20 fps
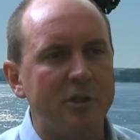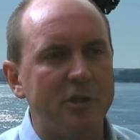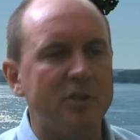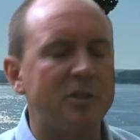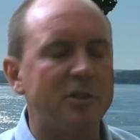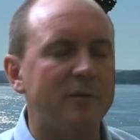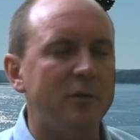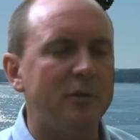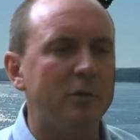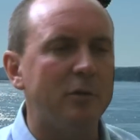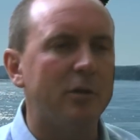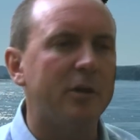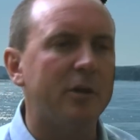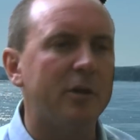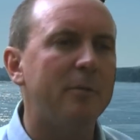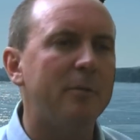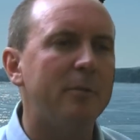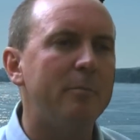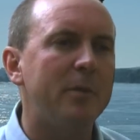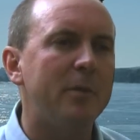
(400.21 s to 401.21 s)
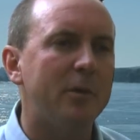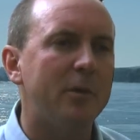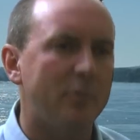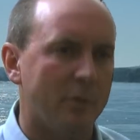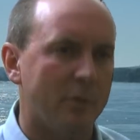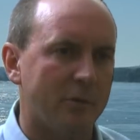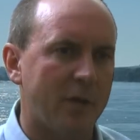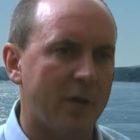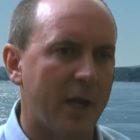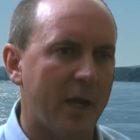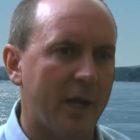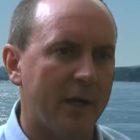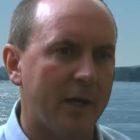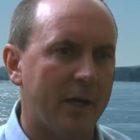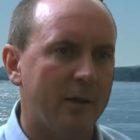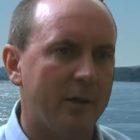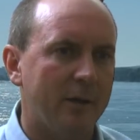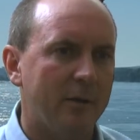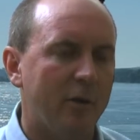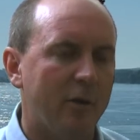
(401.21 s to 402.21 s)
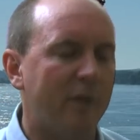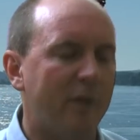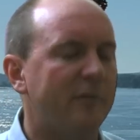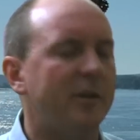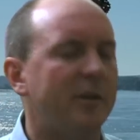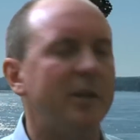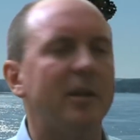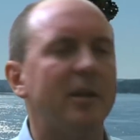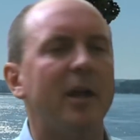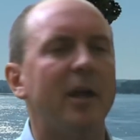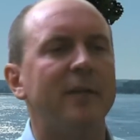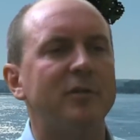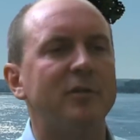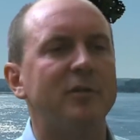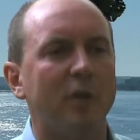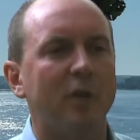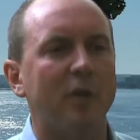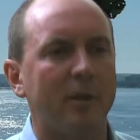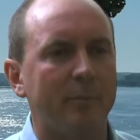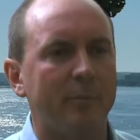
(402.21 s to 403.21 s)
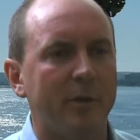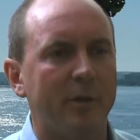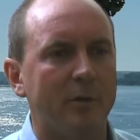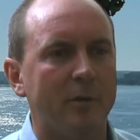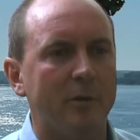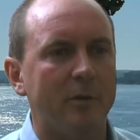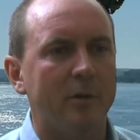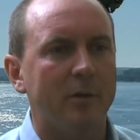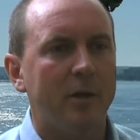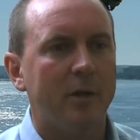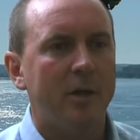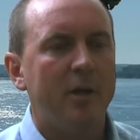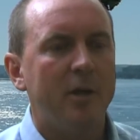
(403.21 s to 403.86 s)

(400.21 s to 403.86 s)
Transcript: is if you look at a mineral tag off any livestock mineral,